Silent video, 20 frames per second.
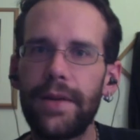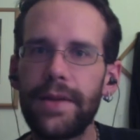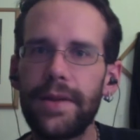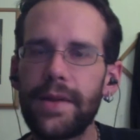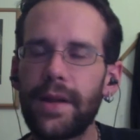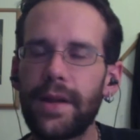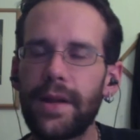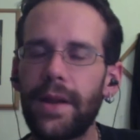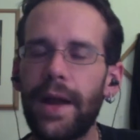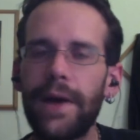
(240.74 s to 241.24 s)

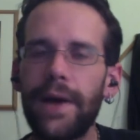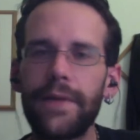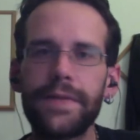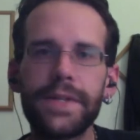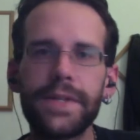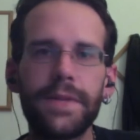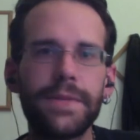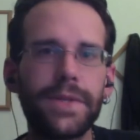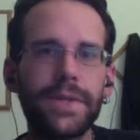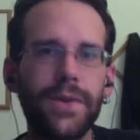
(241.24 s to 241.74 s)
the cloud of
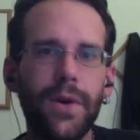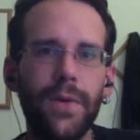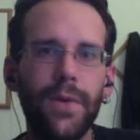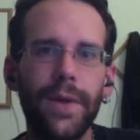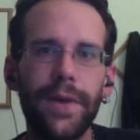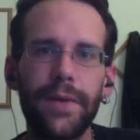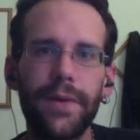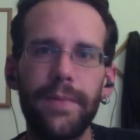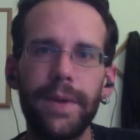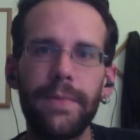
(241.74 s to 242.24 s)
some sort,
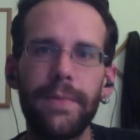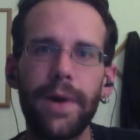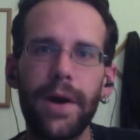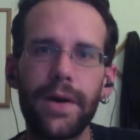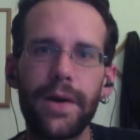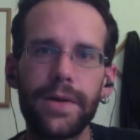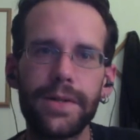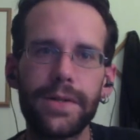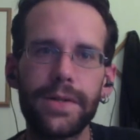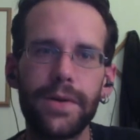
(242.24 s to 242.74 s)
whether it be
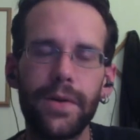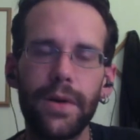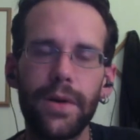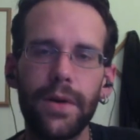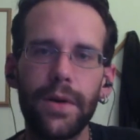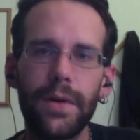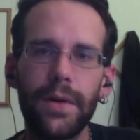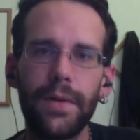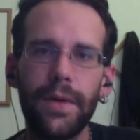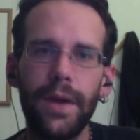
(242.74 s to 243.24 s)
Parse
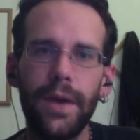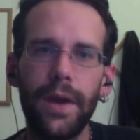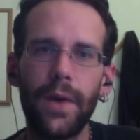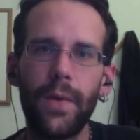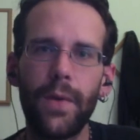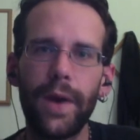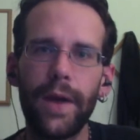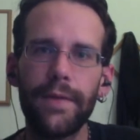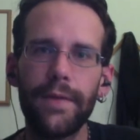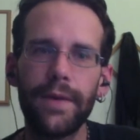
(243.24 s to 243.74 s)
or
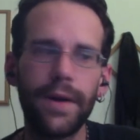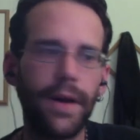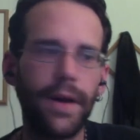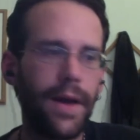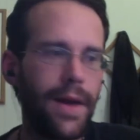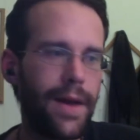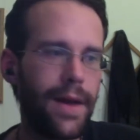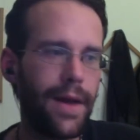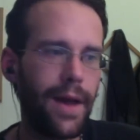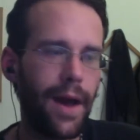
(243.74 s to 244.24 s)
whatever.
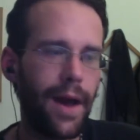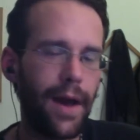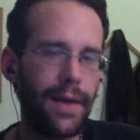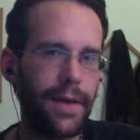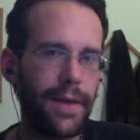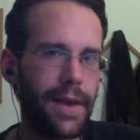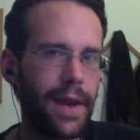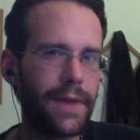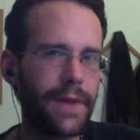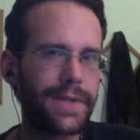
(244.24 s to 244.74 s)

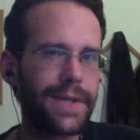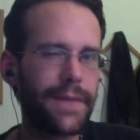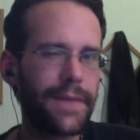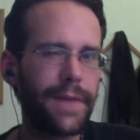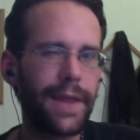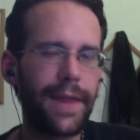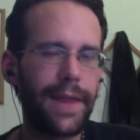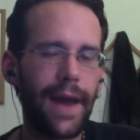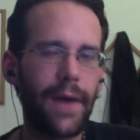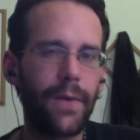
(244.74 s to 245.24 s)
Stuff
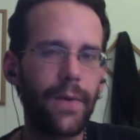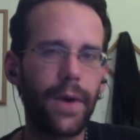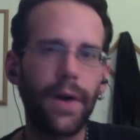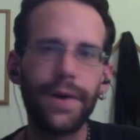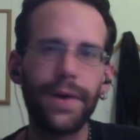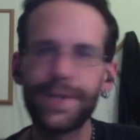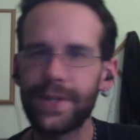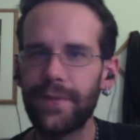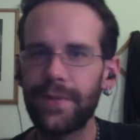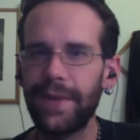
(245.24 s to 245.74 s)
like that would
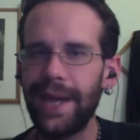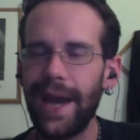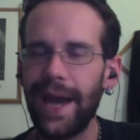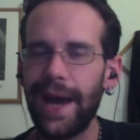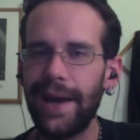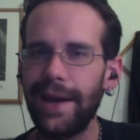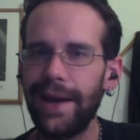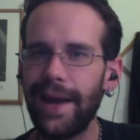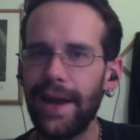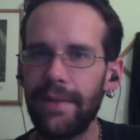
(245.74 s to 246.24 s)
also be
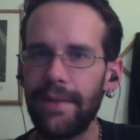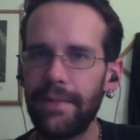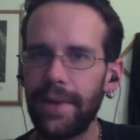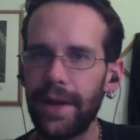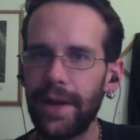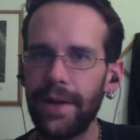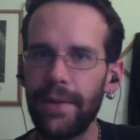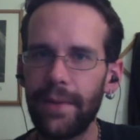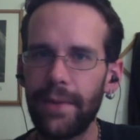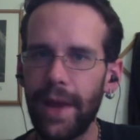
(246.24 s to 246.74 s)
added in,
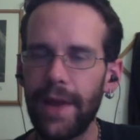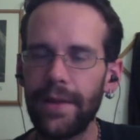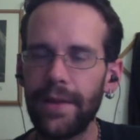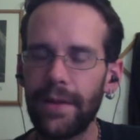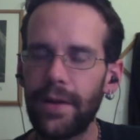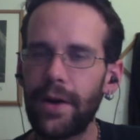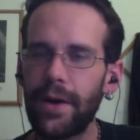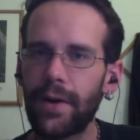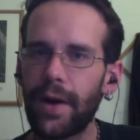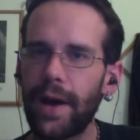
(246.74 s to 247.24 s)
but in the
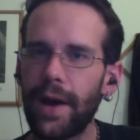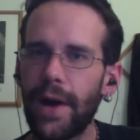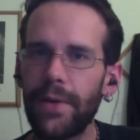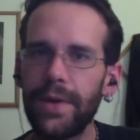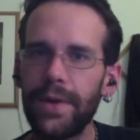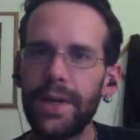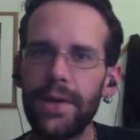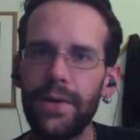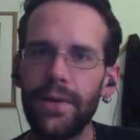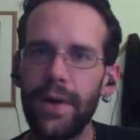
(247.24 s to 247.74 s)
long run, I would
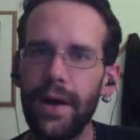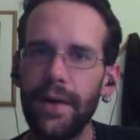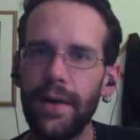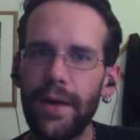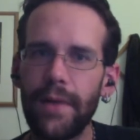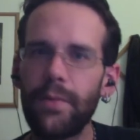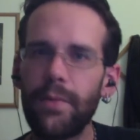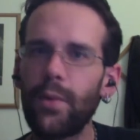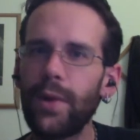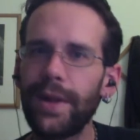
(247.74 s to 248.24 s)
do
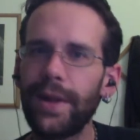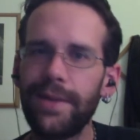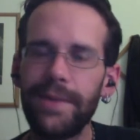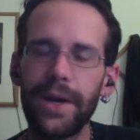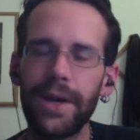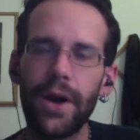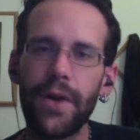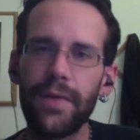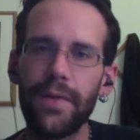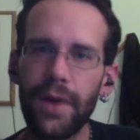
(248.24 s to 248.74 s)
a really
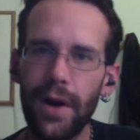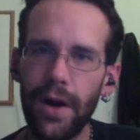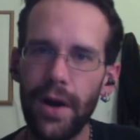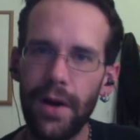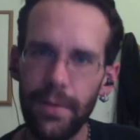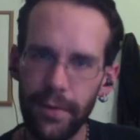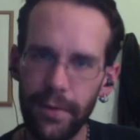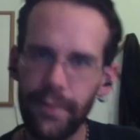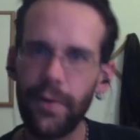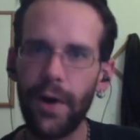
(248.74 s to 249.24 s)
big overhaul
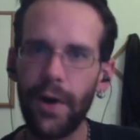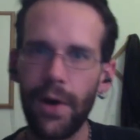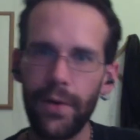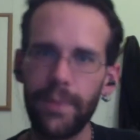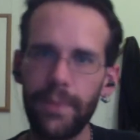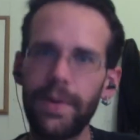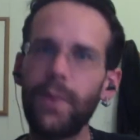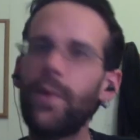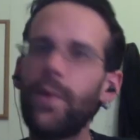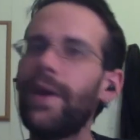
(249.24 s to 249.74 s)
before I would
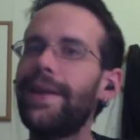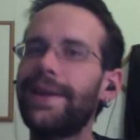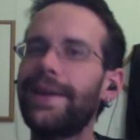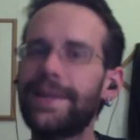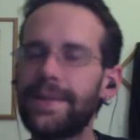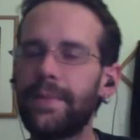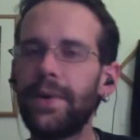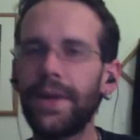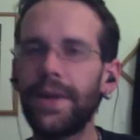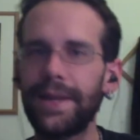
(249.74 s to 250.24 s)
be willing
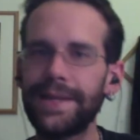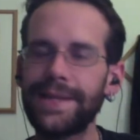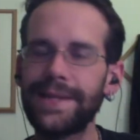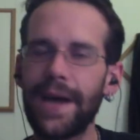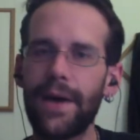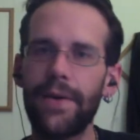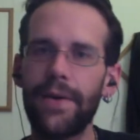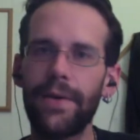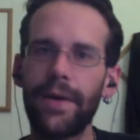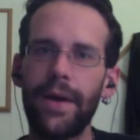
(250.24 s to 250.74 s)
to put this
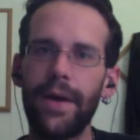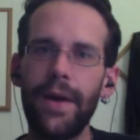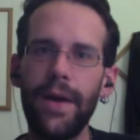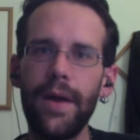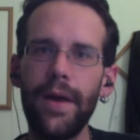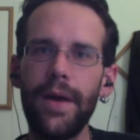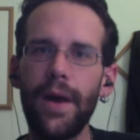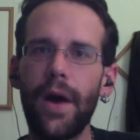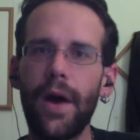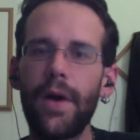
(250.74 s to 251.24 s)
out
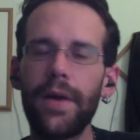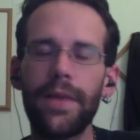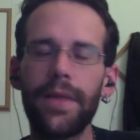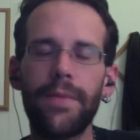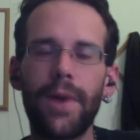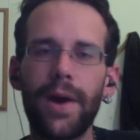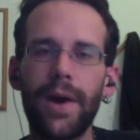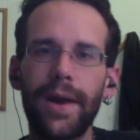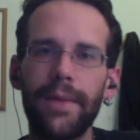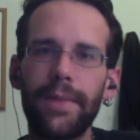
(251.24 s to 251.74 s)
onto the
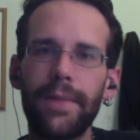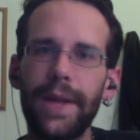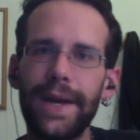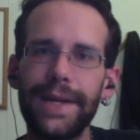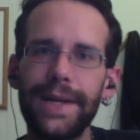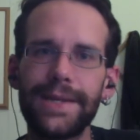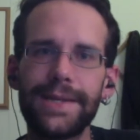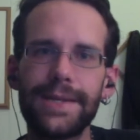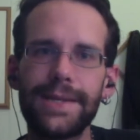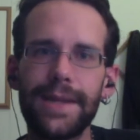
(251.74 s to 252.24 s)

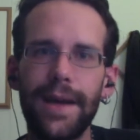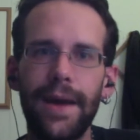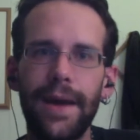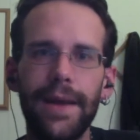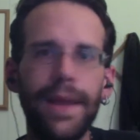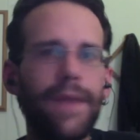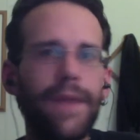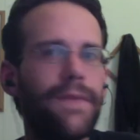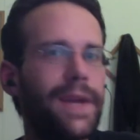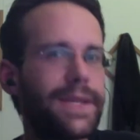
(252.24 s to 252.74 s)
marketplace,
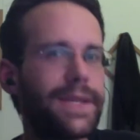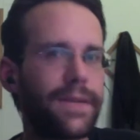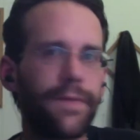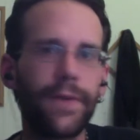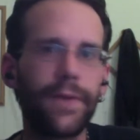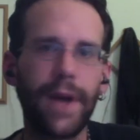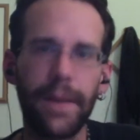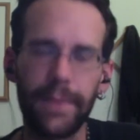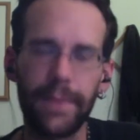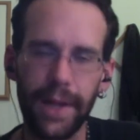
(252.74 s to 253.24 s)
even as a
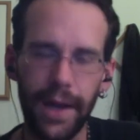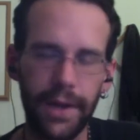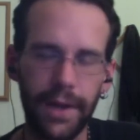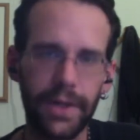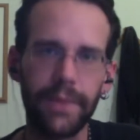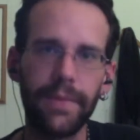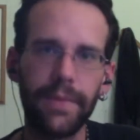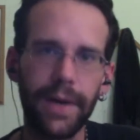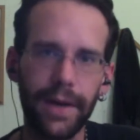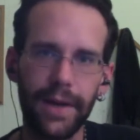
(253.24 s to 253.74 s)
free
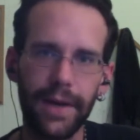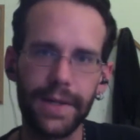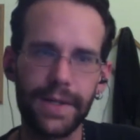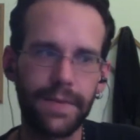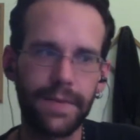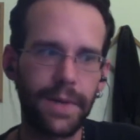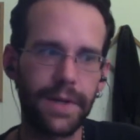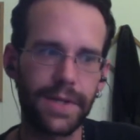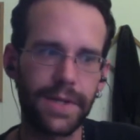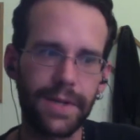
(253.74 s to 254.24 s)
application. But it is
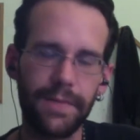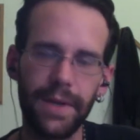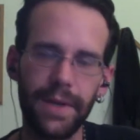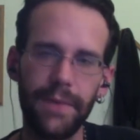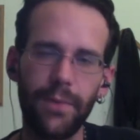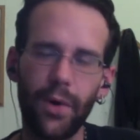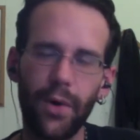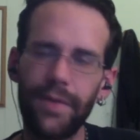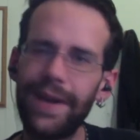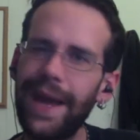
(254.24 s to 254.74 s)
supposed to be
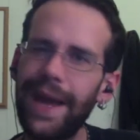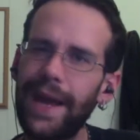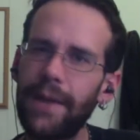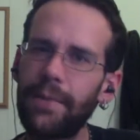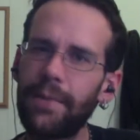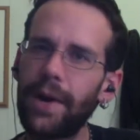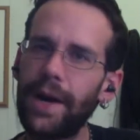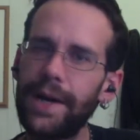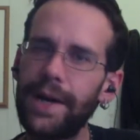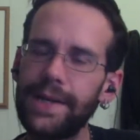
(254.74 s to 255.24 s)
more of an
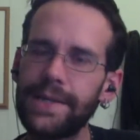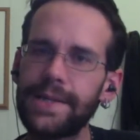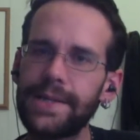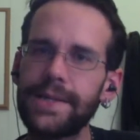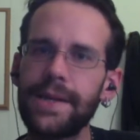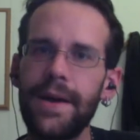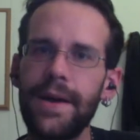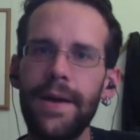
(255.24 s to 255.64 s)
enterprise